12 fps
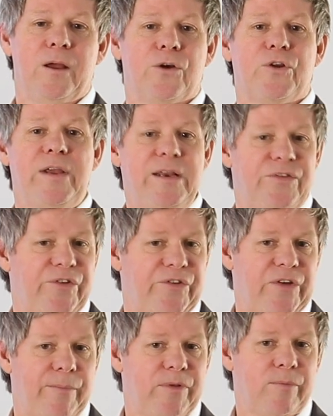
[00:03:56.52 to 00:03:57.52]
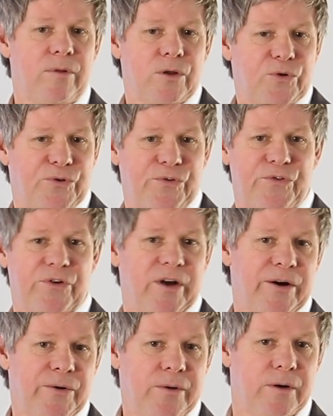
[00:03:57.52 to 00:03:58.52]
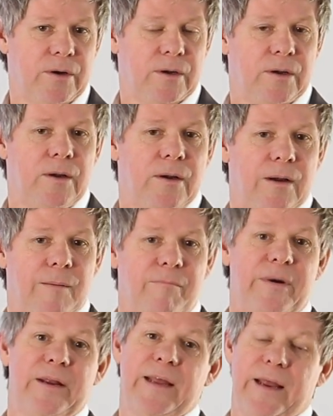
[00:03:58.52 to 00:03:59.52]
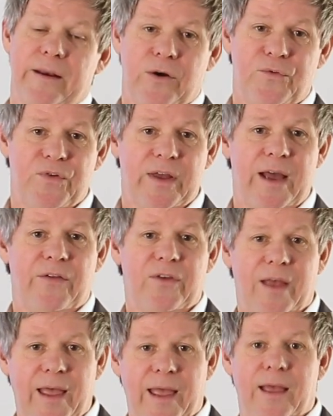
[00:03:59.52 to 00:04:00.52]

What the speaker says: Green is acceptable, good to go. But again, don't forget,